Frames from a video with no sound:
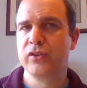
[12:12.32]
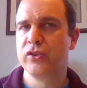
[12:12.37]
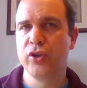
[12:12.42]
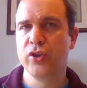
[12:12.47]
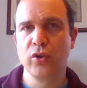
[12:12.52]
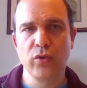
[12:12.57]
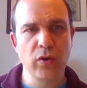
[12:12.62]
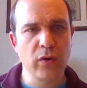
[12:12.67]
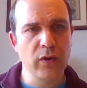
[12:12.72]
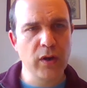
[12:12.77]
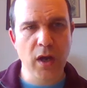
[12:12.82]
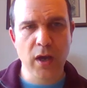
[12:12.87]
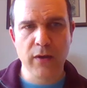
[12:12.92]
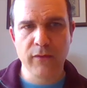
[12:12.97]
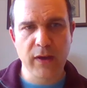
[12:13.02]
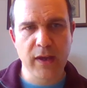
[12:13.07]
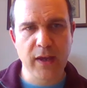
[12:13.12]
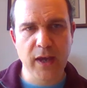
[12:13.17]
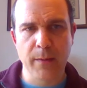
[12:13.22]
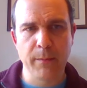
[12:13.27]
Do not
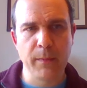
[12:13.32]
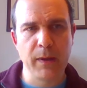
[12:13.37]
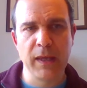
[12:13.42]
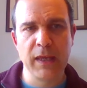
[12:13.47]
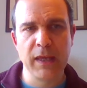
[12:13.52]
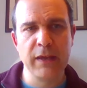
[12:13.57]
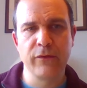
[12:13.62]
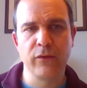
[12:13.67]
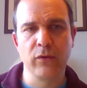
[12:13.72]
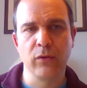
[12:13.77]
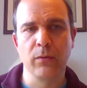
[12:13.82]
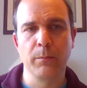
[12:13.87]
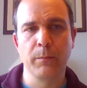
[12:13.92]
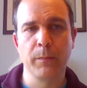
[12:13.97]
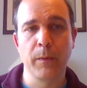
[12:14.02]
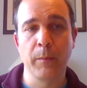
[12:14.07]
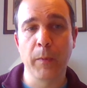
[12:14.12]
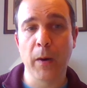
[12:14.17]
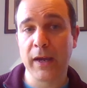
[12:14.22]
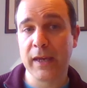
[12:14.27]
overcome evil
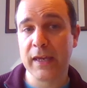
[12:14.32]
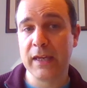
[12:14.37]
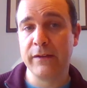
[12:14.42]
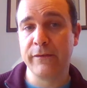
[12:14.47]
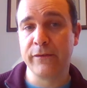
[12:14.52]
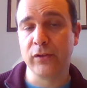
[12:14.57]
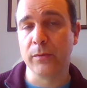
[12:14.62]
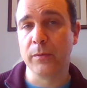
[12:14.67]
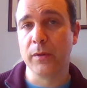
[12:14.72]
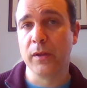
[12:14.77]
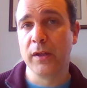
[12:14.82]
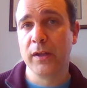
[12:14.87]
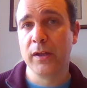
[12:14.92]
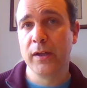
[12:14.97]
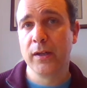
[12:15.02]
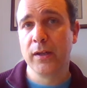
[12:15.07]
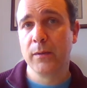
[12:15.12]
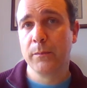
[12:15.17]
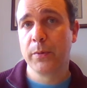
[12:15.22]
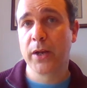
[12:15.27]
by evil,
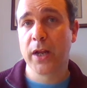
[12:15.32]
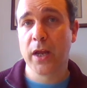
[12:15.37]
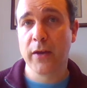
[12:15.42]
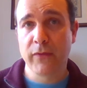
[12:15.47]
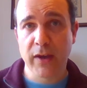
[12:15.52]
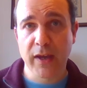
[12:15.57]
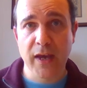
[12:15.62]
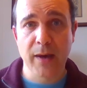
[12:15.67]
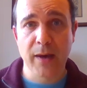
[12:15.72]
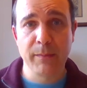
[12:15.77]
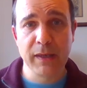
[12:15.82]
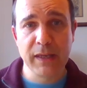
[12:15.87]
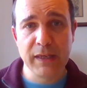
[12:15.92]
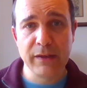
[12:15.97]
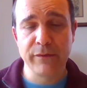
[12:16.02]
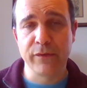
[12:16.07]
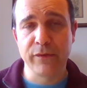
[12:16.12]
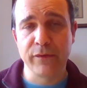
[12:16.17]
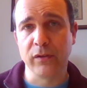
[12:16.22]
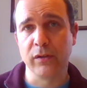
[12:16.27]
but overcome
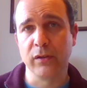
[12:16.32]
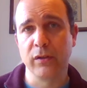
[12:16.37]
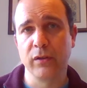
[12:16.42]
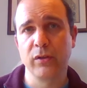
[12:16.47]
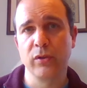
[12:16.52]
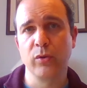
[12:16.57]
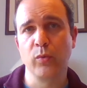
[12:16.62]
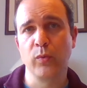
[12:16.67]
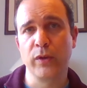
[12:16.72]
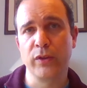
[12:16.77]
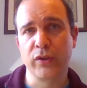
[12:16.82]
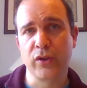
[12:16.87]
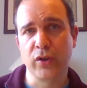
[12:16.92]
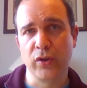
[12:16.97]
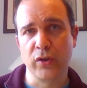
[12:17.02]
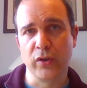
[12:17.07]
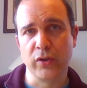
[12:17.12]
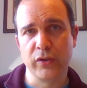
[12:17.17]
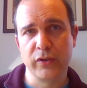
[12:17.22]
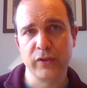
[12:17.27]
evil with
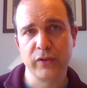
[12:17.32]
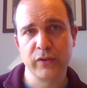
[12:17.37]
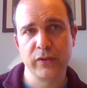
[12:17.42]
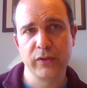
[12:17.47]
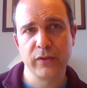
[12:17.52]
good.